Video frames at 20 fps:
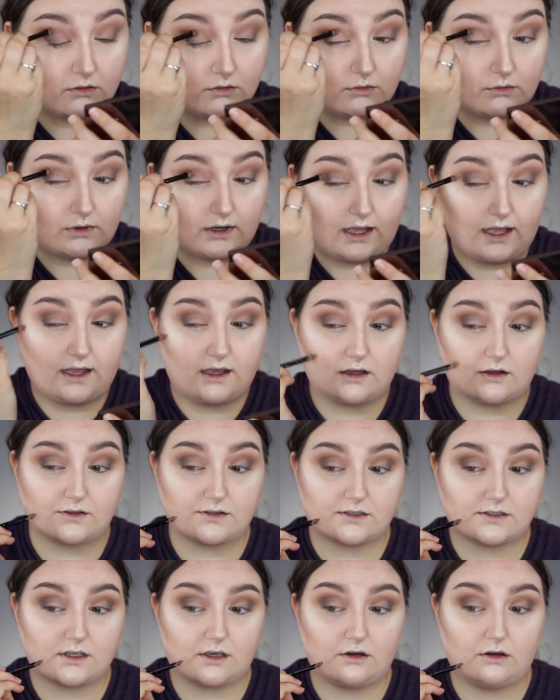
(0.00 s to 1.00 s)
Wow,
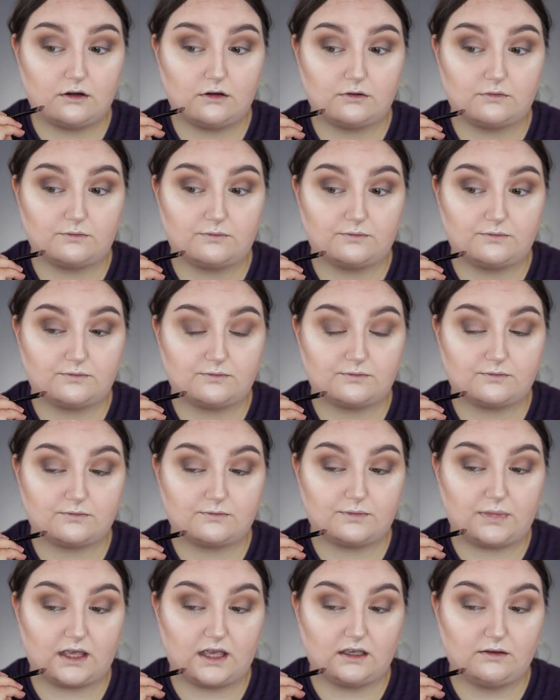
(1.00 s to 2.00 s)
so
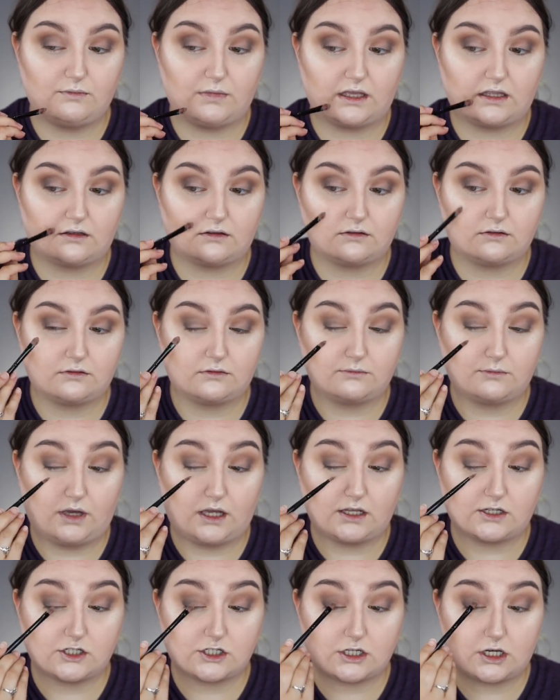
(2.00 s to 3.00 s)
pigment,
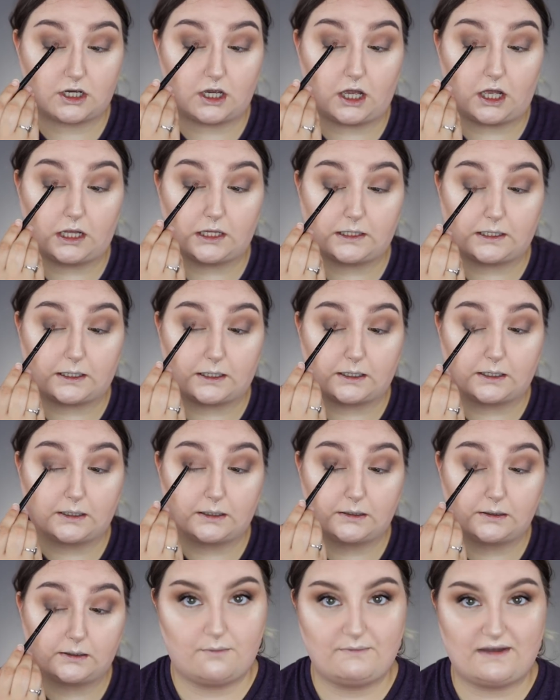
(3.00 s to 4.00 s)
much color.
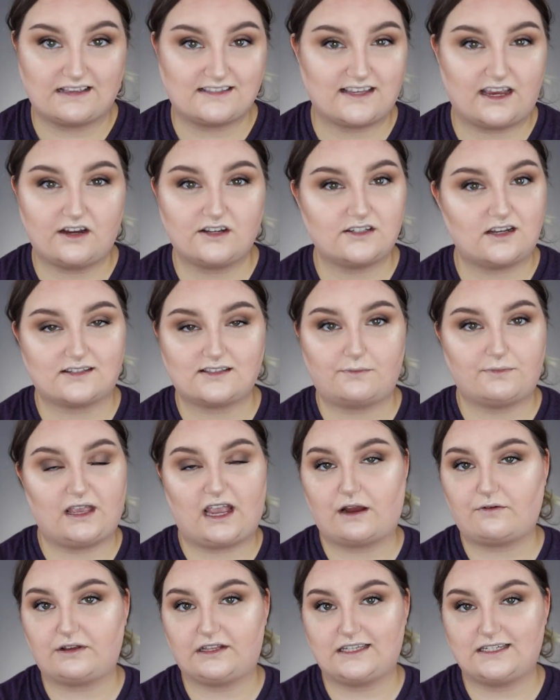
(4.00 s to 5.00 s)
Mascara is not something
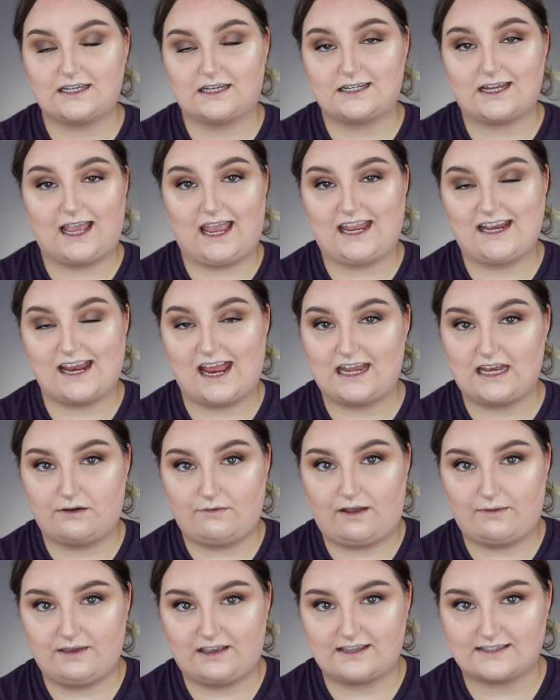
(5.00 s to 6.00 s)
I really tend to hate
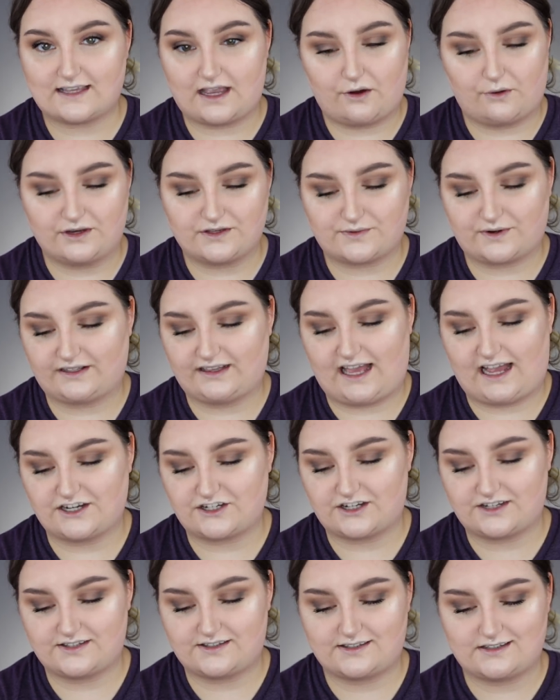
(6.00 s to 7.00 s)
anyway because I always wear
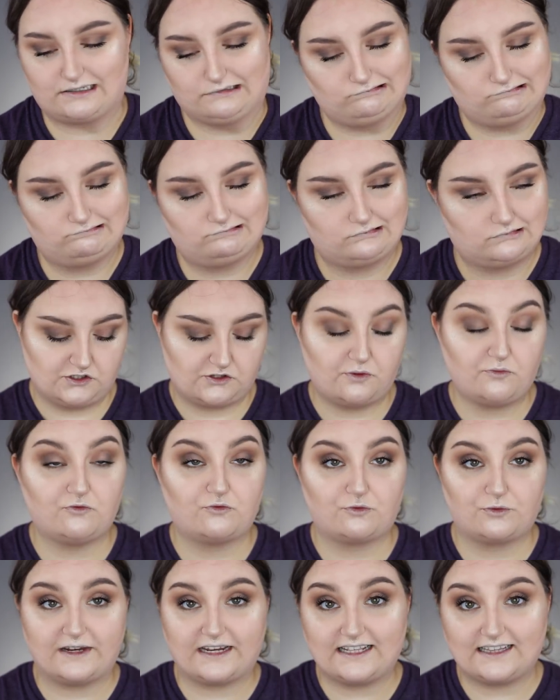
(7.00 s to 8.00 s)
lashes, so. So
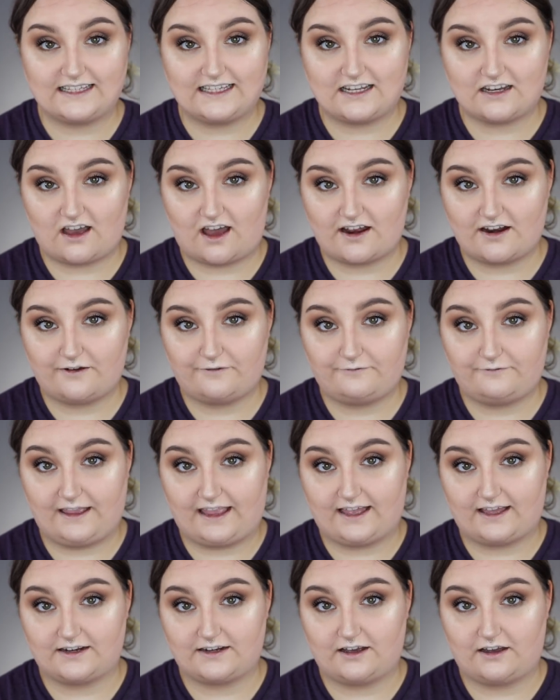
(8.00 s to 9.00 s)
I'm really not a
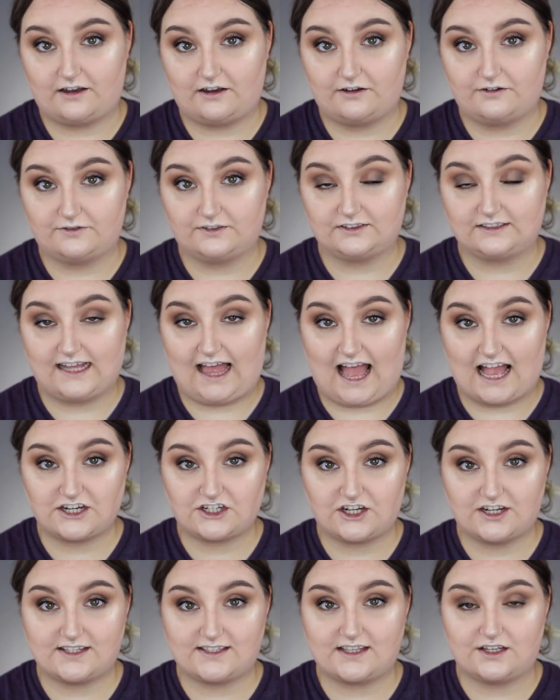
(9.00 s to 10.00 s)
fan of
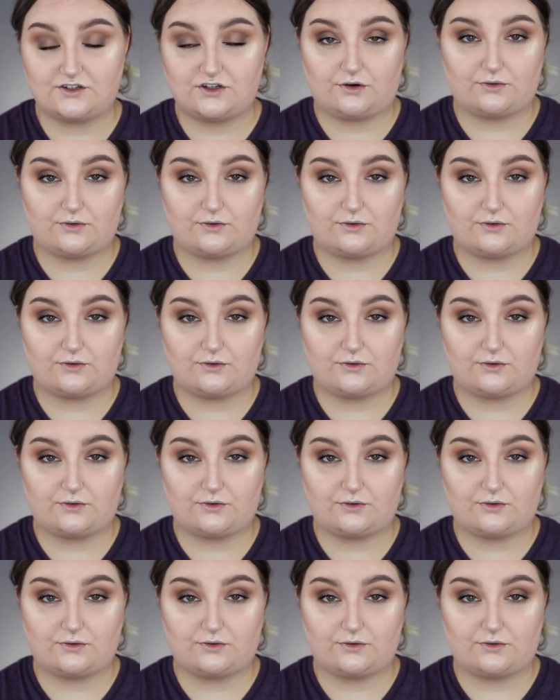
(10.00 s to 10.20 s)
lashes that